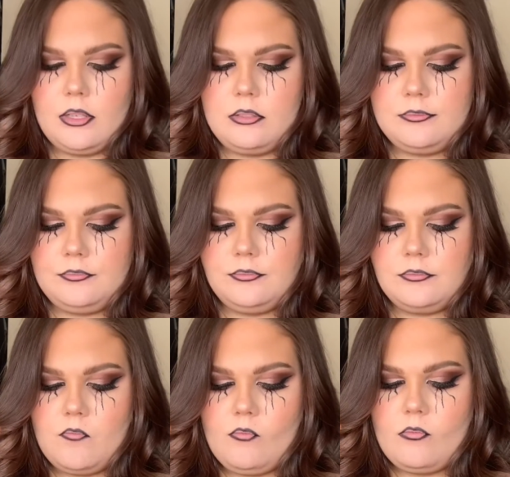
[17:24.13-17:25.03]
So now
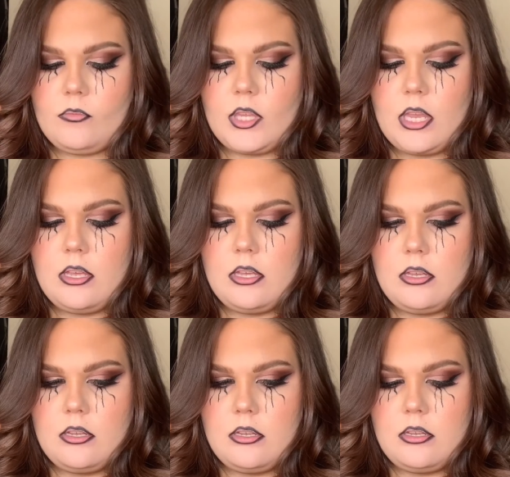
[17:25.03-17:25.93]
I'm taking this liquid
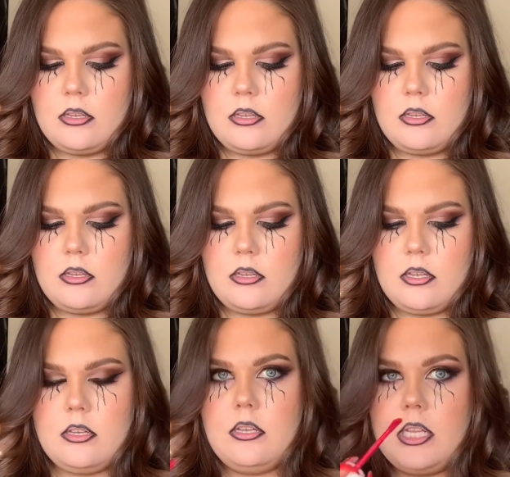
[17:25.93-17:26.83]
lipstick from Dose
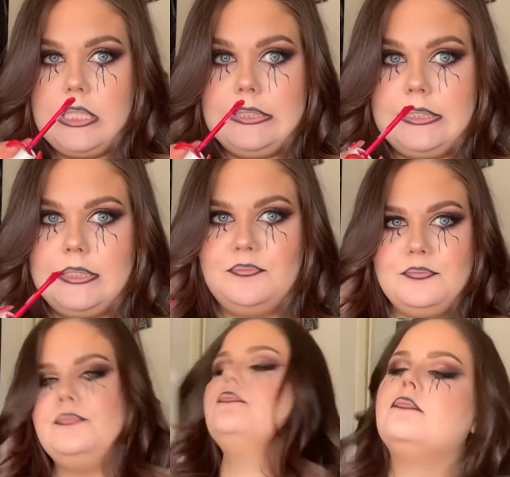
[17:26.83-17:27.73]
of Colors in the
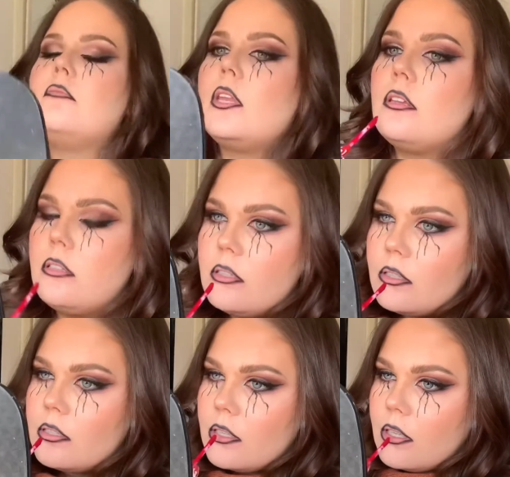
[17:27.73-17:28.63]
shade Extra
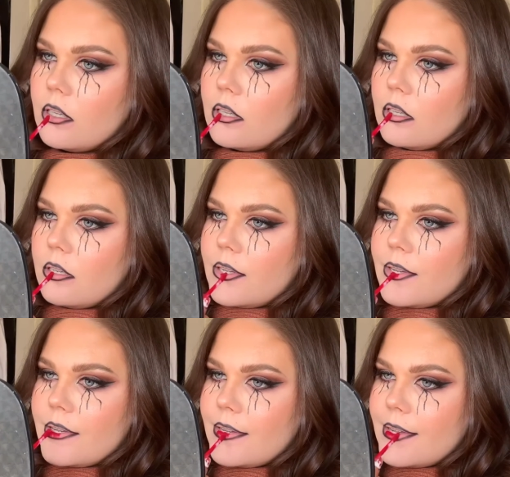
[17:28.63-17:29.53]
Saucy.
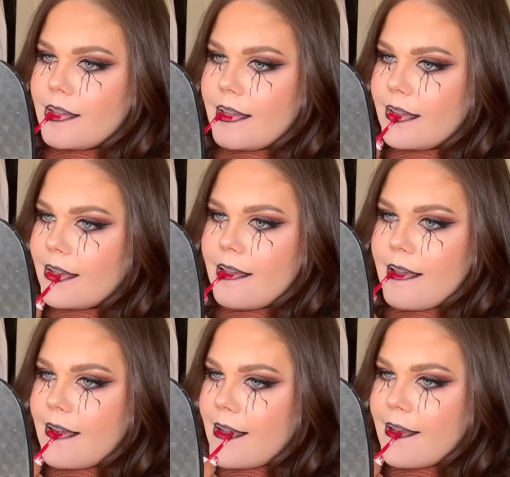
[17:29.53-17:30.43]
I
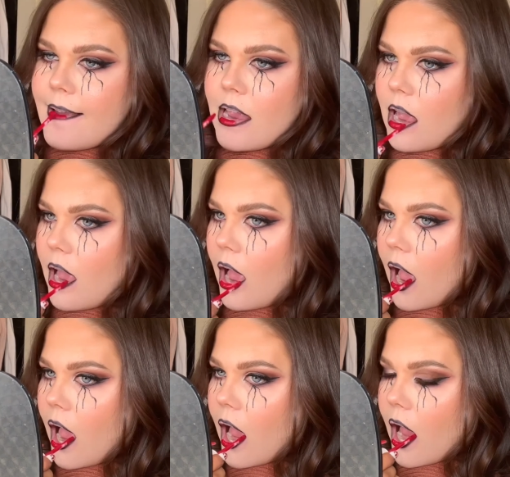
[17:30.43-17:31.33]
love saying that name.
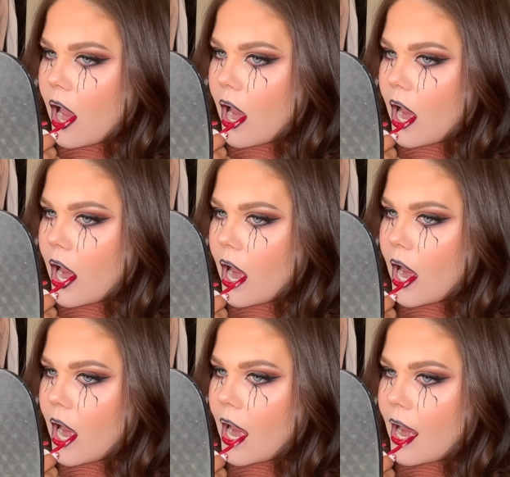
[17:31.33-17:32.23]
I'm just
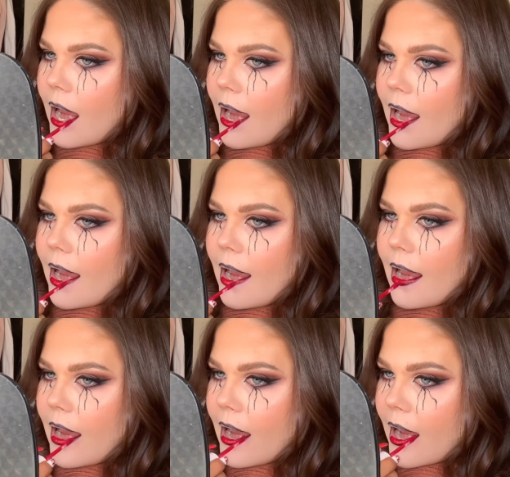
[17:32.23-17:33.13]
going to go ahead and
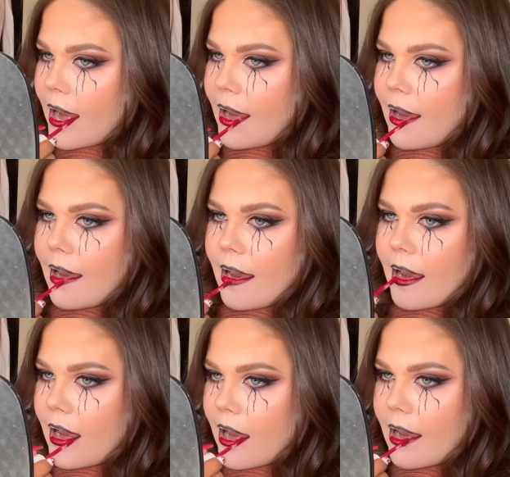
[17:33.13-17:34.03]
fill in
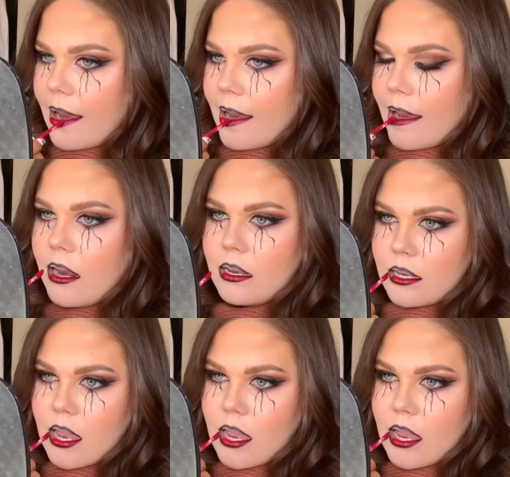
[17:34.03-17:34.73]
my lips with that.